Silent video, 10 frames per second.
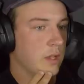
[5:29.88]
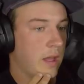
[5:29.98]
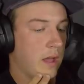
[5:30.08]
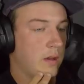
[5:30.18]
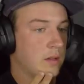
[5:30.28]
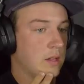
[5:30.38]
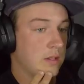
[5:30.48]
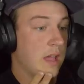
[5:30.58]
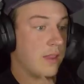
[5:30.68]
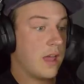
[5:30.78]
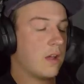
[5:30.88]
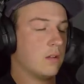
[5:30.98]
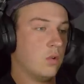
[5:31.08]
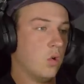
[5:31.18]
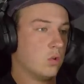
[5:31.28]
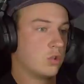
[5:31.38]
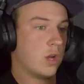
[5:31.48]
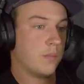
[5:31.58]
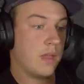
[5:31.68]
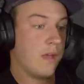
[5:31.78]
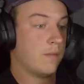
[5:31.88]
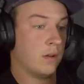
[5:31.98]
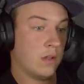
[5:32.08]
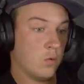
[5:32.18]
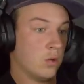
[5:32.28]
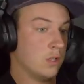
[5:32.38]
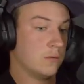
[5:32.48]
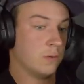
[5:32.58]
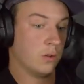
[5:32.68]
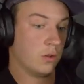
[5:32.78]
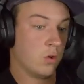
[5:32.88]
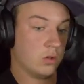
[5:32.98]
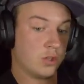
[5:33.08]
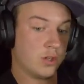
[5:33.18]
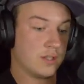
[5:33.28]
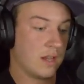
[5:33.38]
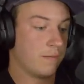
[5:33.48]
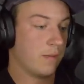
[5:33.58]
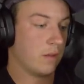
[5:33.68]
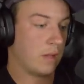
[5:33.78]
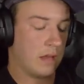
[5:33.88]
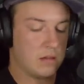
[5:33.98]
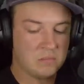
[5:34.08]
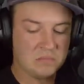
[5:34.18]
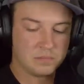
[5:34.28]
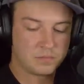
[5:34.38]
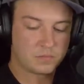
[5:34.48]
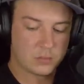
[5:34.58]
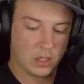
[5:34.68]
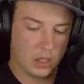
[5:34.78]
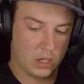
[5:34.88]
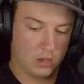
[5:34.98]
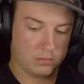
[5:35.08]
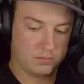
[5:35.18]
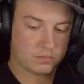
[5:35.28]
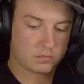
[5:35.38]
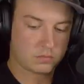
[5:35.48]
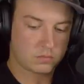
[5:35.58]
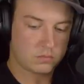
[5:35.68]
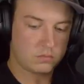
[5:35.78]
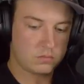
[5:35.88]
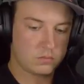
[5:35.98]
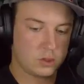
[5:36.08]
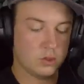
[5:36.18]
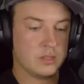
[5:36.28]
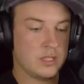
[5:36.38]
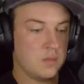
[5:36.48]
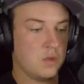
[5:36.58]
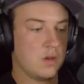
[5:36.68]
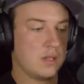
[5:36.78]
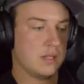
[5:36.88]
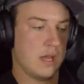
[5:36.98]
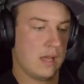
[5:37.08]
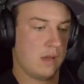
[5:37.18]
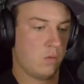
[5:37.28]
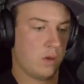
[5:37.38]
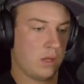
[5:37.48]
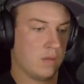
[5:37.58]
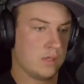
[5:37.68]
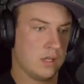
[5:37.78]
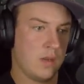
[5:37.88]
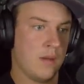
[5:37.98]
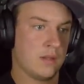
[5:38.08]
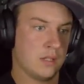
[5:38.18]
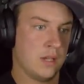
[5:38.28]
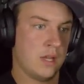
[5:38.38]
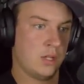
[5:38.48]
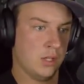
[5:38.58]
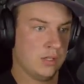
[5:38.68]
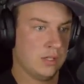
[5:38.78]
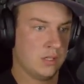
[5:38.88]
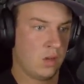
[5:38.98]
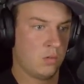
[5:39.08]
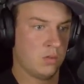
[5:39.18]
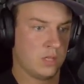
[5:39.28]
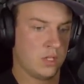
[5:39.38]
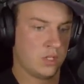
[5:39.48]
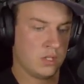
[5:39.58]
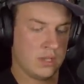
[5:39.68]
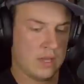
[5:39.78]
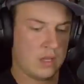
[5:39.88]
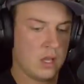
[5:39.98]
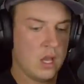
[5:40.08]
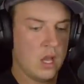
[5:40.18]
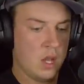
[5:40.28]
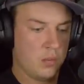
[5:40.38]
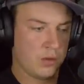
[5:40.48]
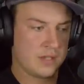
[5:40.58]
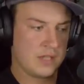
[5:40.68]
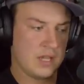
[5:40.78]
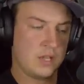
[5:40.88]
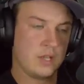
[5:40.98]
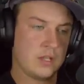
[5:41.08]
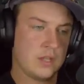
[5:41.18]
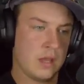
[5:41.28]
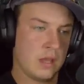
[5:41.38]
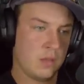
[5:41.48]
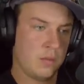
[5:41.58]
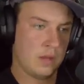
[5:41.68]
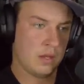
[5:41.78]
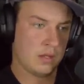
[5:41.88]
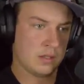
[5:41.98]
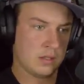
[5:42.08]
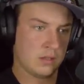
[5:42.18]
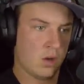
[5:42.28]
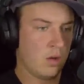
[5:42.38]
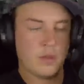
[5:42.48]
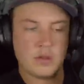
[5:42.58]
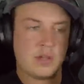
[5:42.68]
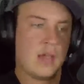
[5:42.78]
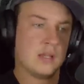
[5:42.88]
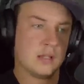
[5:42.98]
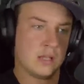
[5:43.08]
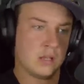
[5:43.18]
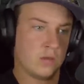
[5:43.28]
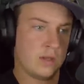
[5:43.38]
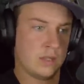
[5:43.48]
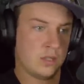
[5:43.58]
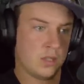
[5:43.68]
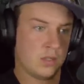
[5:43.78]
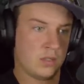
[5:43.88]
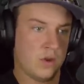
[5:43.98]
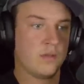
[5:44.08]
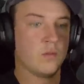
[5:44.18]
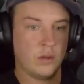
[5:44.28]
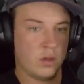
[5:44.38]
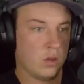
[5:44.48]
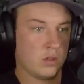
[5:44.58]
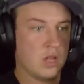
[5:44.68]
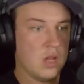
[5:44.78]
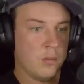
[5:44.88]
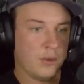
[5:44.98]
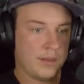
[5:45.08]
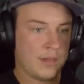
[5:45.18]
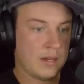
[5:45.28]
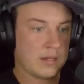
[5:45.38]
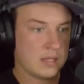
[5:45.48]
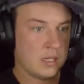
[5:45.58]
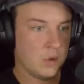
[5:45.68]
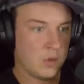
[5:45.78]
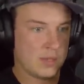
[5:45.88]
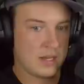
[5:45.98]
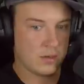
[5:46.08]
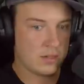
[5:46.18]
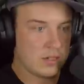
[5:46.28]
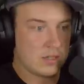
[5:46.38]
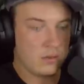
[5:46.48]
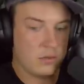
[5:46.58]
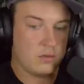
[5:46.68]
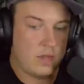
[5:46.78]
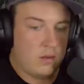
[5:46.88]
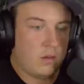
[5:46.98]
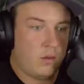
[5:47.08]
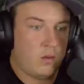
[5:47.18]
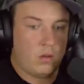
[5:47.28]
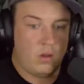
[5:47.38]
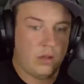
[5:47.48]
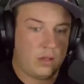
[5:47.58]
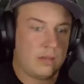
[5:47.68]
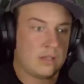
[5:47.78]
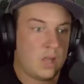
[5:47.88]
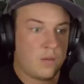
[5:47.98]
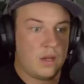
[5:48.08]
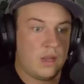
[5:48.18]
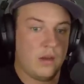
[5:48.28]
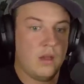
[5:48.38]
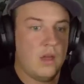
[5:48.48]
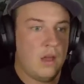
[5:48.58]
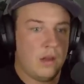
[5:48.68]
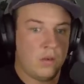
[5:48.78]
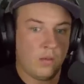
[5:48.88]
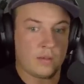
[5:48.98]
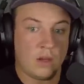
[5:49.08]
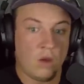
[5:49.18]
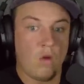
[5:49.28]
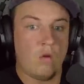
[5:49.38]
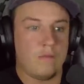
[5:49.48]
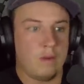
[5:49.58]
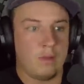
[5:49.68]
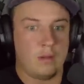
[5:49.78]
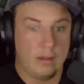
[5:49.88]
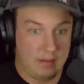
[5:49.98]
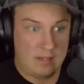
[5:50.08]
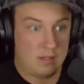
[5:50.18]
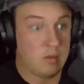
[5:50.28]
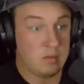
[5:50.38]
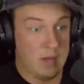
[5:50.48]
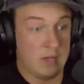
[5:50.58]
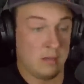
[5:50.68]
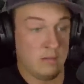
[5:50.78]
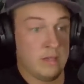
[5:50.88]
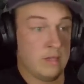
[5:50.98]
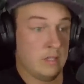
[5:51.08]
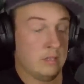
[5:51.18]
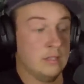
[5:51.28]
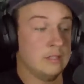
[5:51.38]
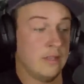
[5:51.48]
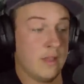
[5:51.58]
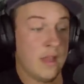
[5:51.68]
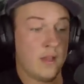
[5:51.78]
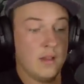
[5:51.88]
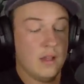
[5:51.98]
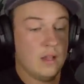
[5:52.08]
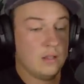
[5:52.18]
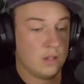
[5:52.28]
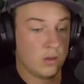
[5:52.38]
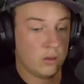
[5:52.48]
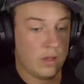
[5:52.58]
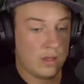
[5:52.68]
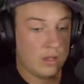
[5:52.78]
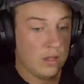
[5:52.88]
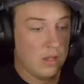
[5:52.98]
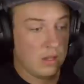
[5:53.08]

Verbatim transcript: Yeah. Yeah. And that whole trip definitely was for the culture. Cause I feel like, dude, Team USA, when it comes to MX Donations, is almost such a like prestigious thing because all those guys get to race each other, so everyone knows. But then it's Team USA, and there's this little clique that's coming in, and everyone's like, "Oh fuck, like that's those guys over there," and this and that. So like,